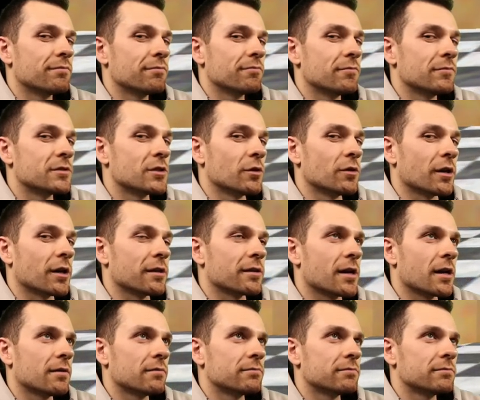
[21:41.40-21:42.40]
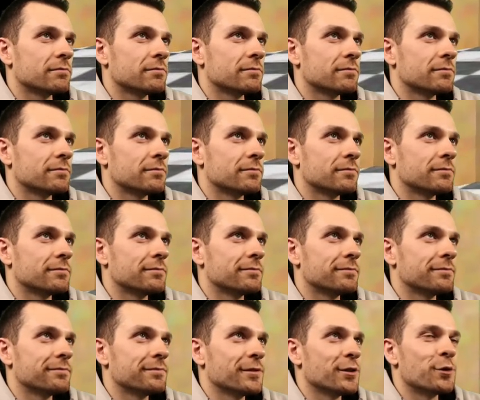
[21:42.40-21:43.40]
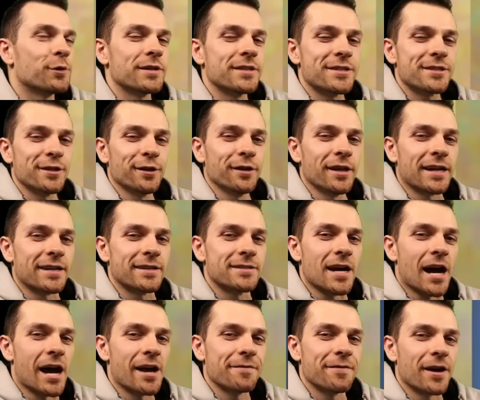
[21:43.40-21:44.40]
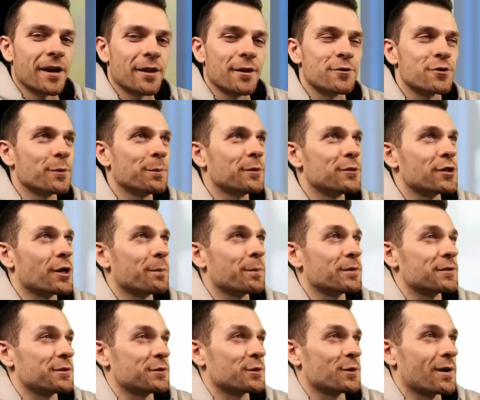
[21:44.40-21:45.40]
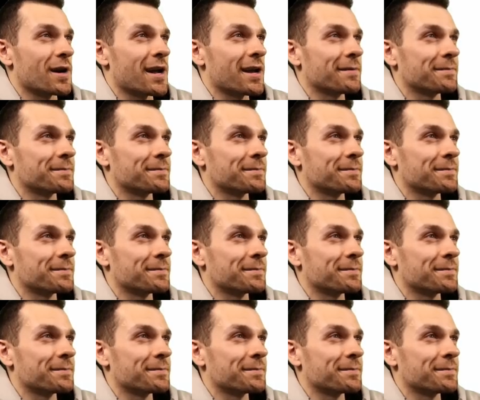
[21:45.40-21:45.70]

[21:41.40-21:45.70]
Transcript: Don't look at that. You can still like dive out of the triple jump, which is great.